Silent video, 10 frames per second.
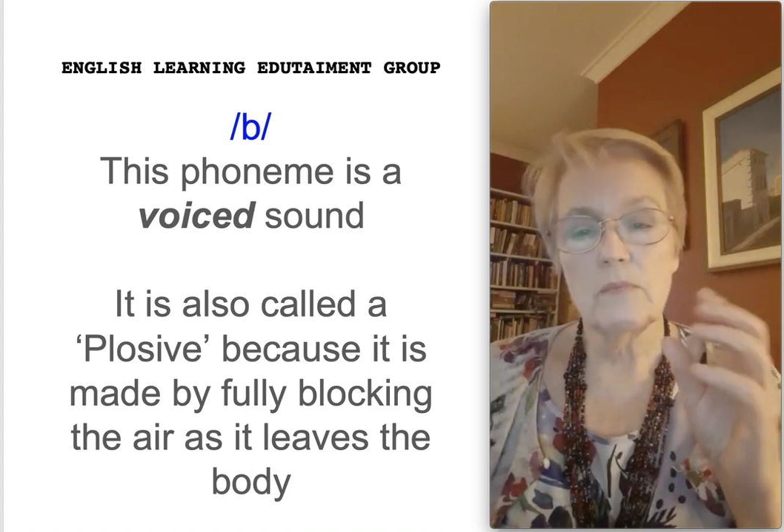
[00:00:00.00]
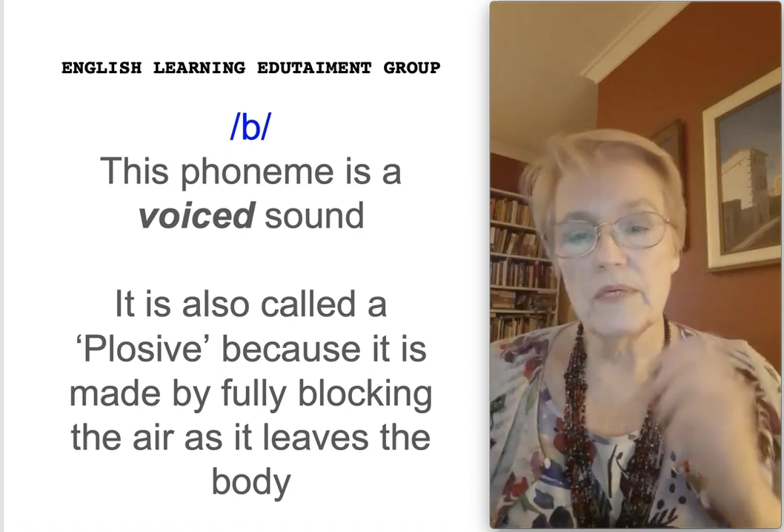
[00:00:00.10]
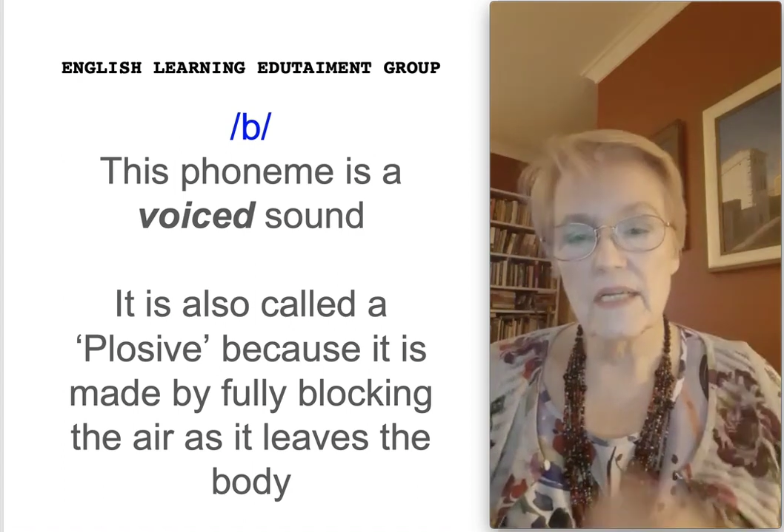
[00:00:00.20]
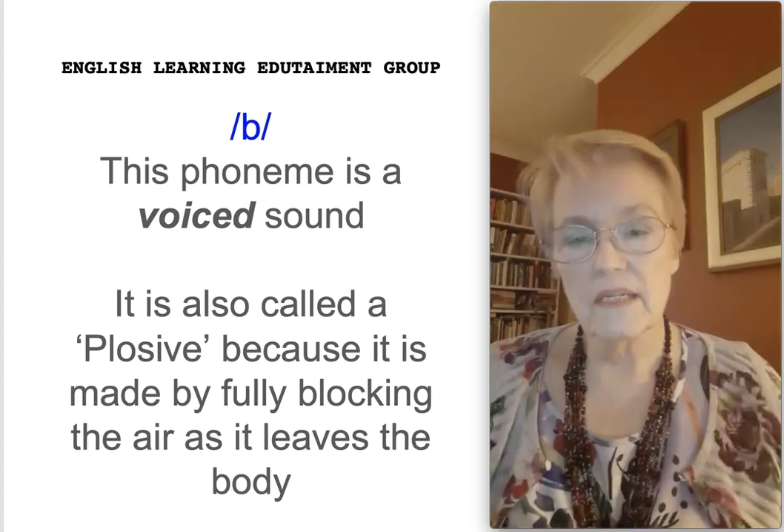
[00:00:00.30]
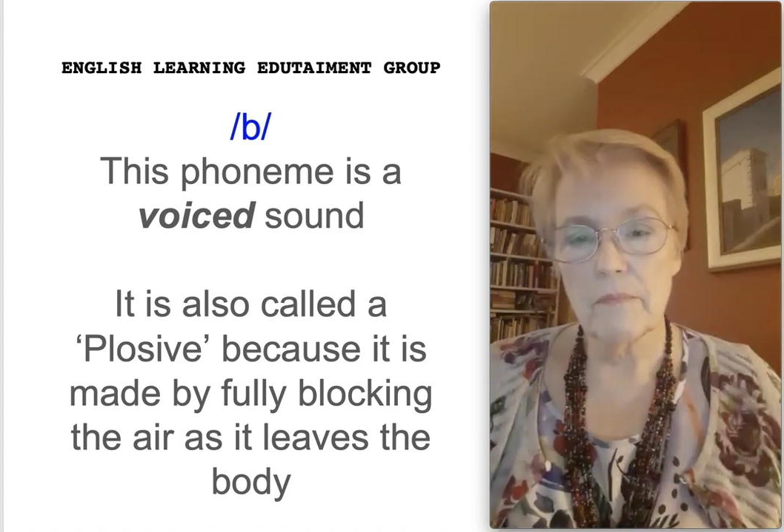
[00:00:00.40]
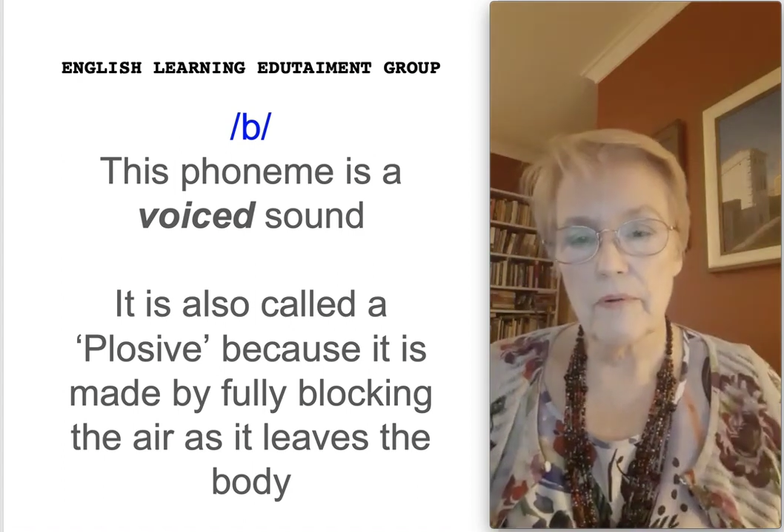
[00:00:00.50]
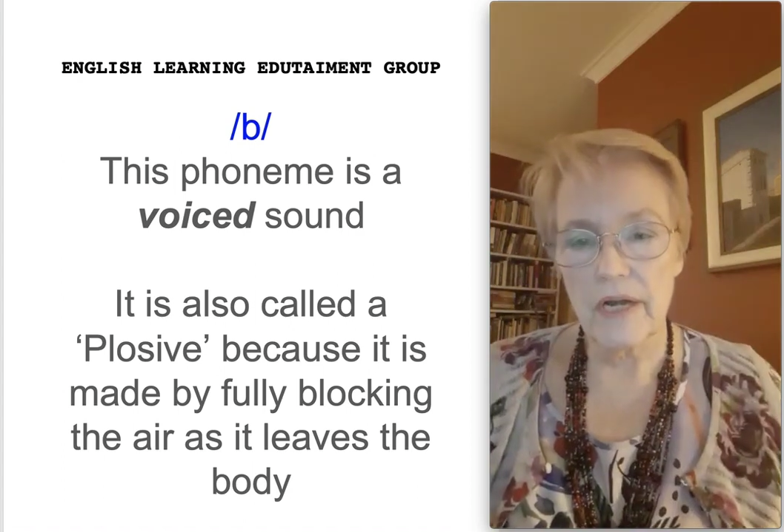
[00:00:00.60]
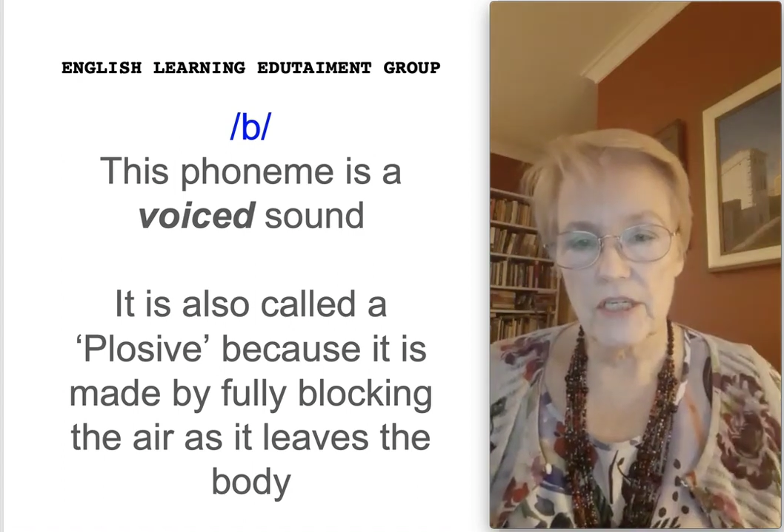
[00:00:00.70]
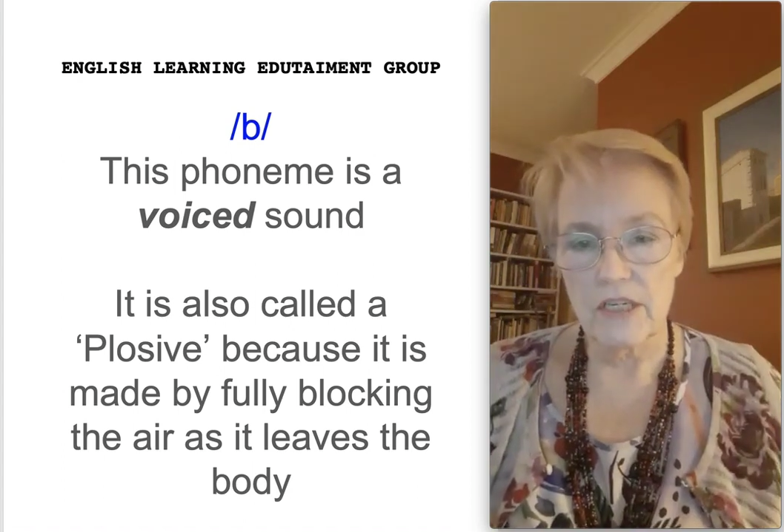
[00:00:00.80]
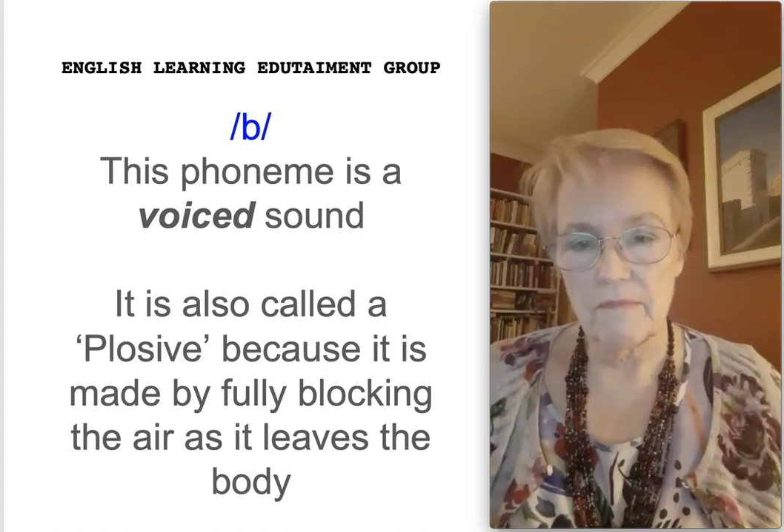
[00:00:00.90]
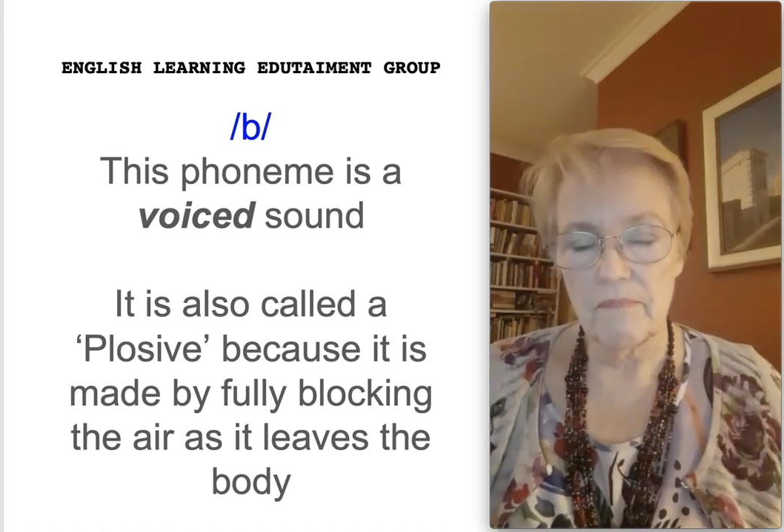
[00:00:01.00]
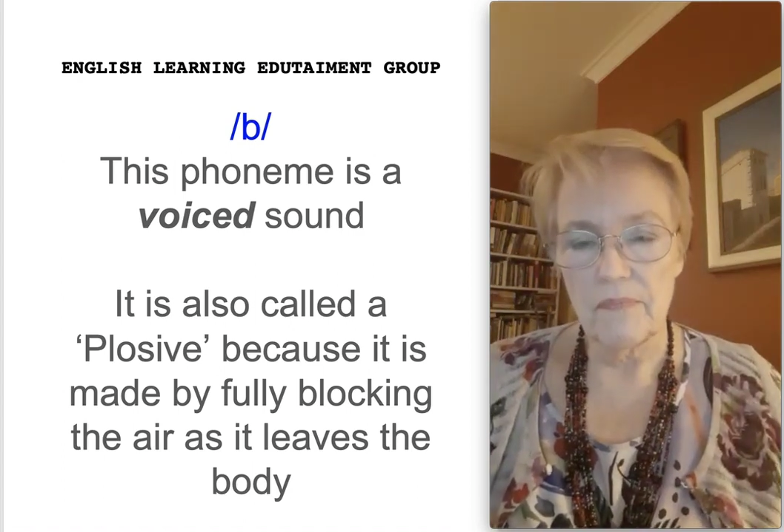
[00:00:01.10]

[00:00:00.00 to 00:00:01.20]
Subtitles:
bit under pressure.